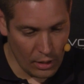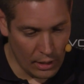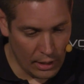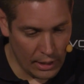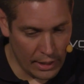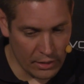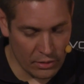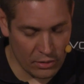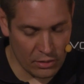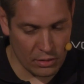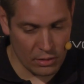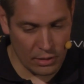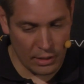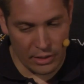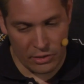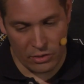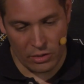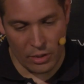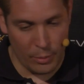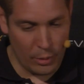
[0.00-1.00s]
Let's
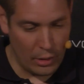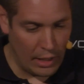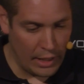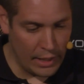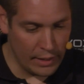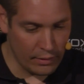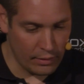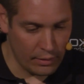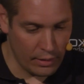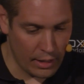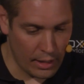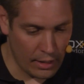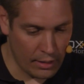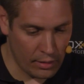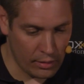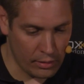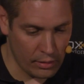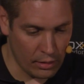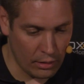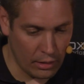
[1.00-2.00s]
simulate that
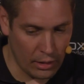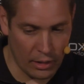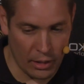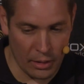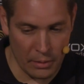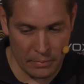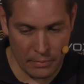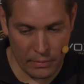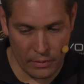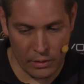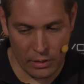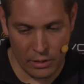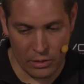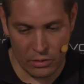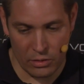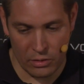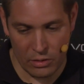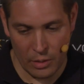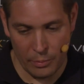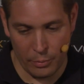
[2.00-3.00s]

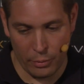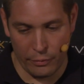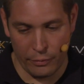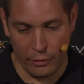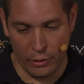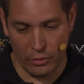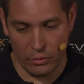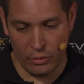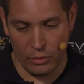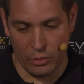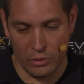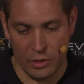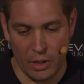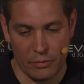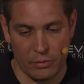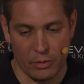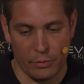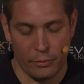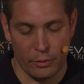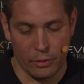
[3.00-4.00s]
this simple vertical,
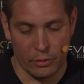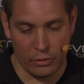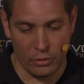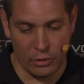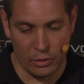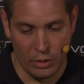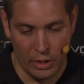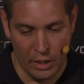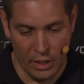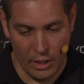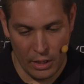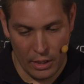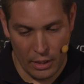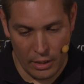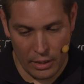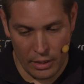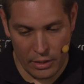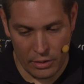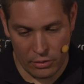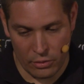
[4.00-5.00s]
JavaScript vertical,
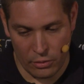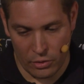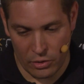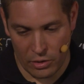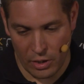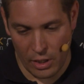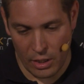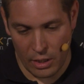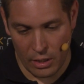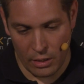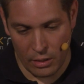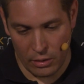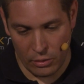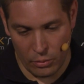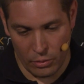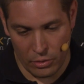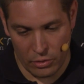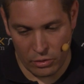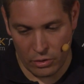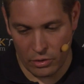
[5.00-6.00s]
is
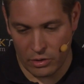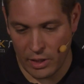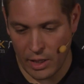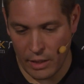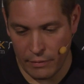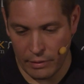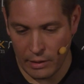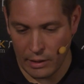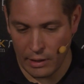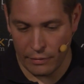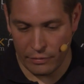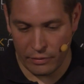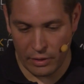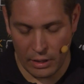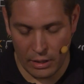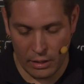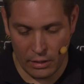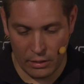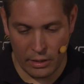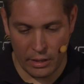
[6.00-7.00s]
doing such heavy
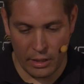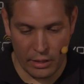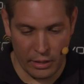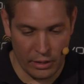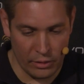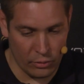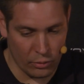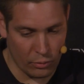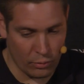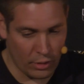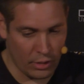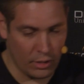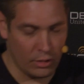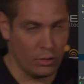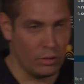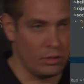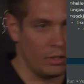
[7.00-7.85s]
lifting that I need to run it